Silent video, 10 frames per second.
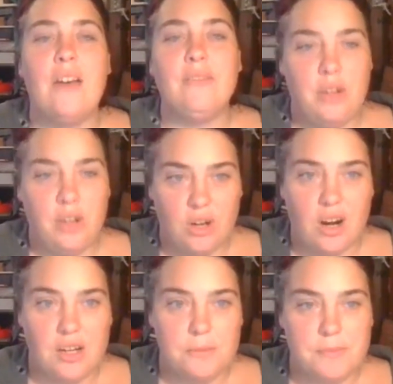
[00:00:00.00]
We have
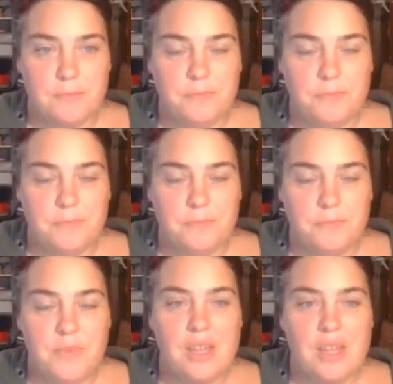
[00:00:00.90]
loaner guard.
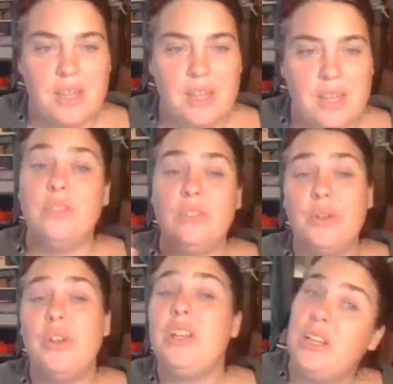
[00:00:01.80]
We have
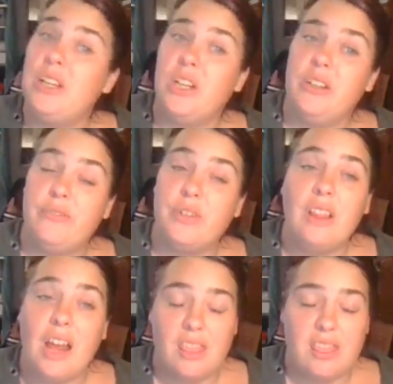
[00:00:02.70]
loaner
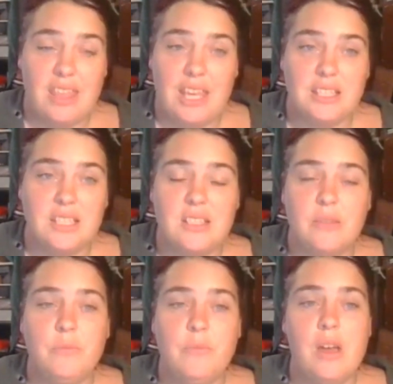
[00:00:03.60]
gear for a lot of
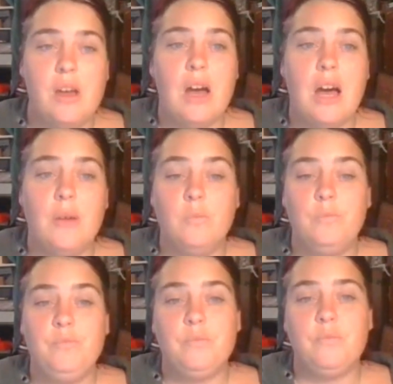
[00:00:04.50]
things.
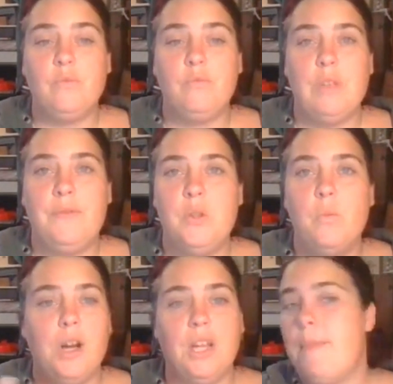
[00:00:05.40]

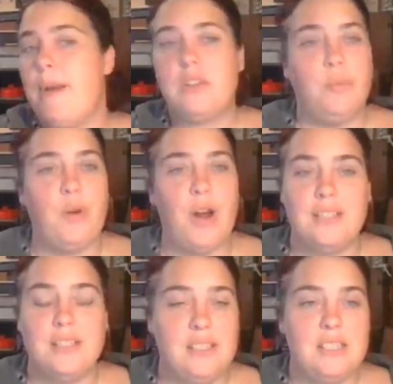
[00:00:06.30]
If you want to come
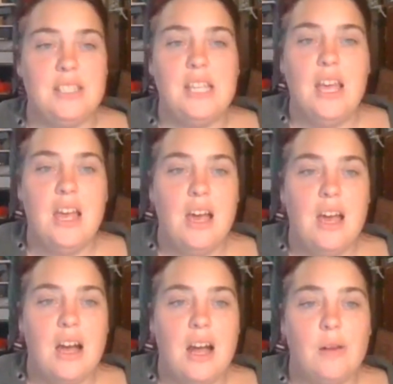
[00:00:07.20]
out to
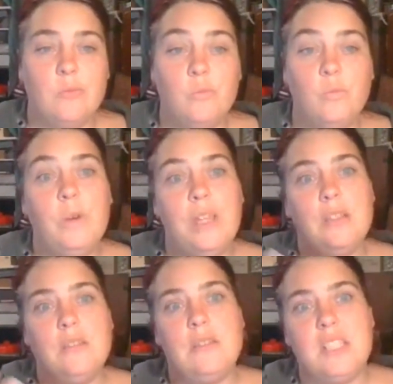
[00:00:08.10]
practices,
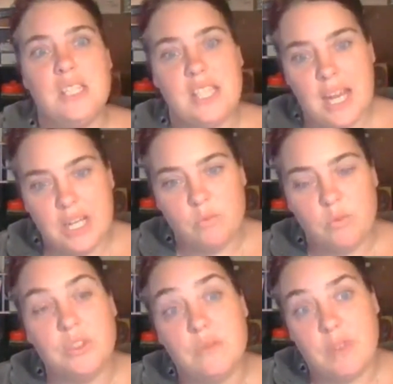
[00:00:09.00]

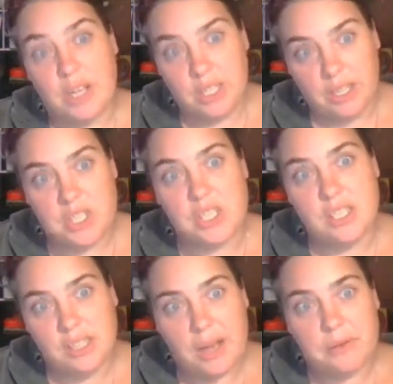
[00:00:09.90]
when society
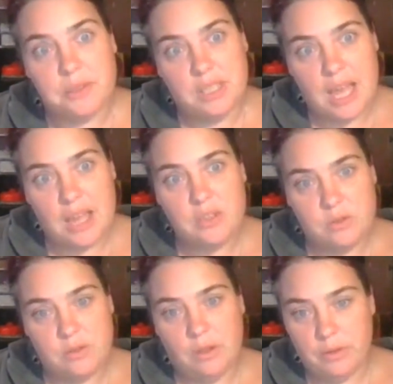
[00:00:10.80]
rules and regulations
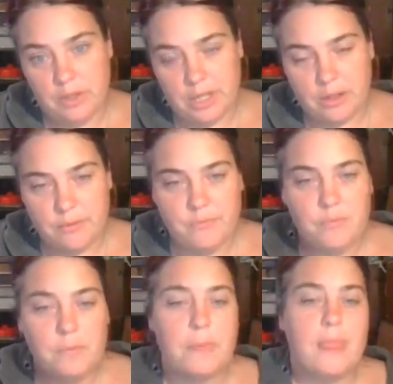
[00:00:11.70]
allow us to
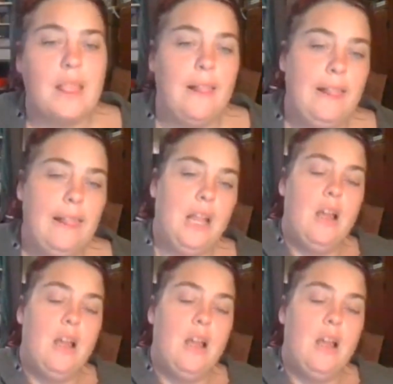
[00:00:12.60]
use loaner gear.